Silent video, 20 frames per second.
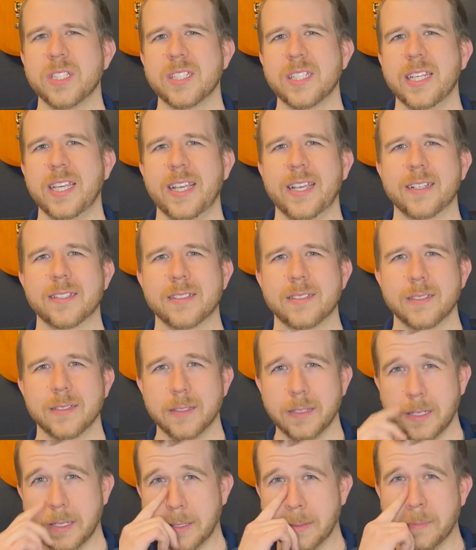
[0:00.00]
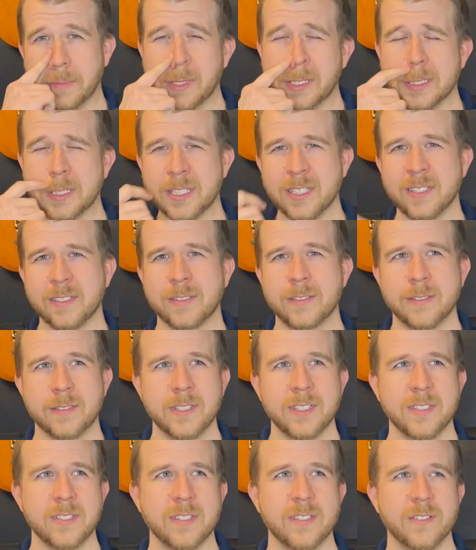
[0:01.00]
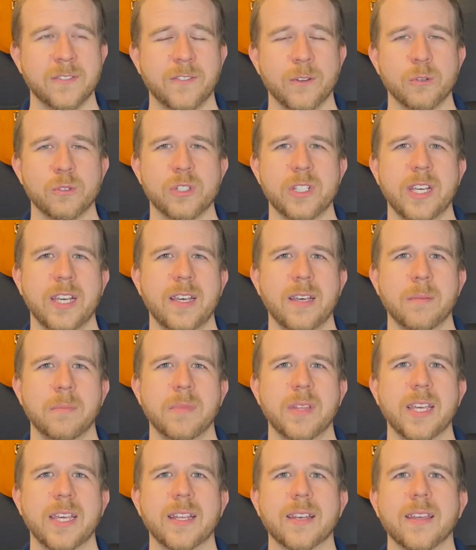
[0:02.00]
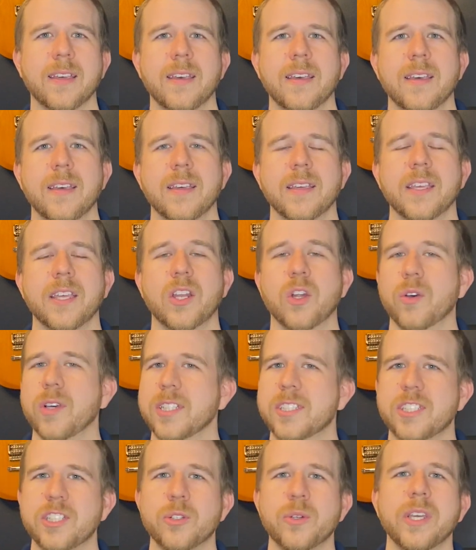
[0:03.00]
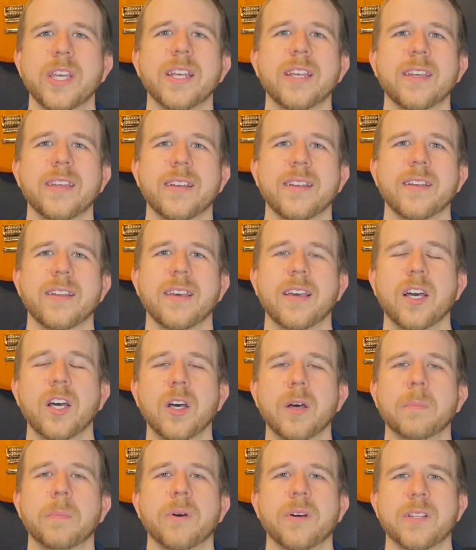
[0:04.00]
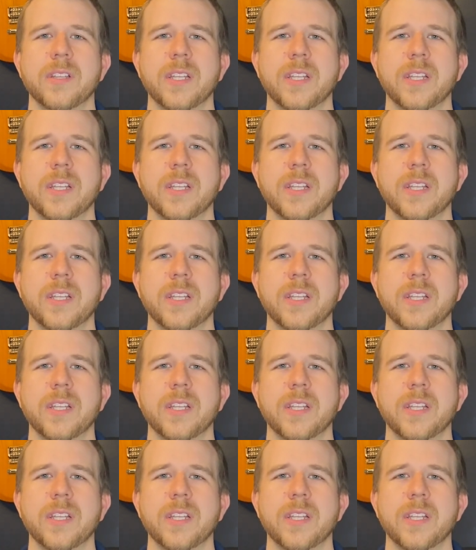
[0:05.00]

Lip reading: next? This is the first time that it still ended up on the